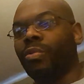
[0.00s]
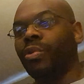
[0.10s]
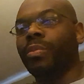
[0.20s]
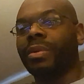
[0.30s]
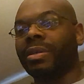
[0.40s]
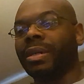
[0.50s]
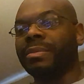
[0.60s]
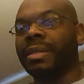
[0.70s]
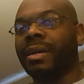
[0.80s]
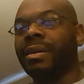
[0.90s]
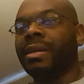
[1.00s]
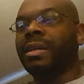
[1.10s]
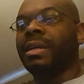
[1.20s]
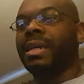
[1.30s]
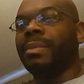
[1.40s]
rumor comes out
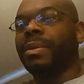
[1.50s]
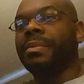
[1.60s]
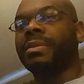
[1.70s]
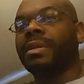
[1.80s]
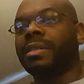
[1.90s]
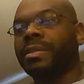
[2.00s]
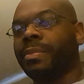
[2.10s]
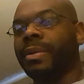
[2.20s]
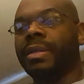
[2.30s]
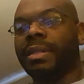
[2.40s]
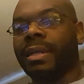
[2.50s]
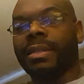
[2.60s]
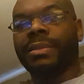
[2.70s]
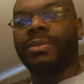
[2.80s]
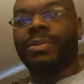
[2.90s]
and then people start spreading it like
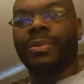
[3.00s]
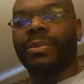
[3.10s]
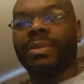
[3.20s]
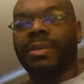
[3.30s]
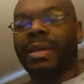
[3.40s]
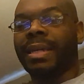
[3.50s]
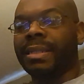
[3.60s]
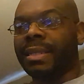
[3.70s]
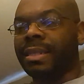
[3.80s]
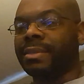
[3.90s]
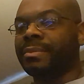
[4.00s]
it's true. So I hate that,